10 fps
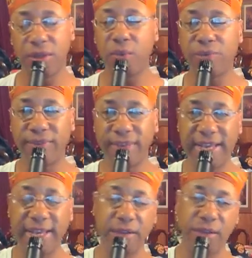Don't
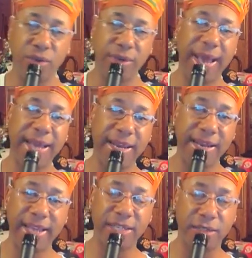forget the
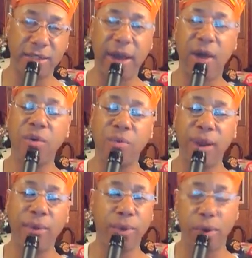United Nations all
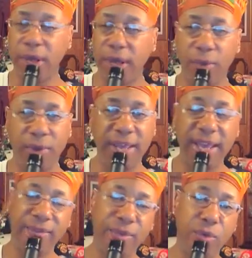around the world.
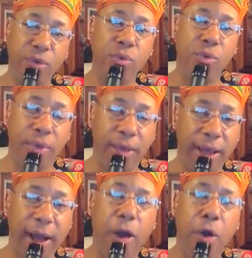Whatever you do,
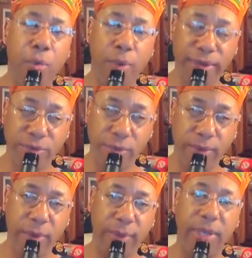always
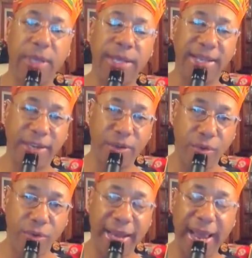remember that
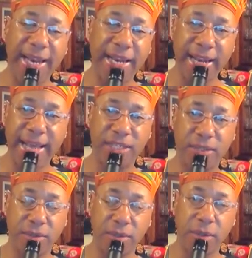the United
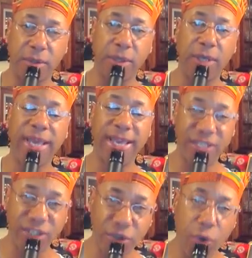Nations
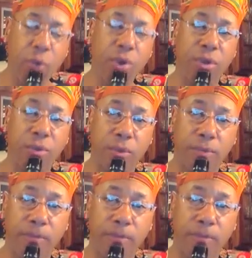is showing you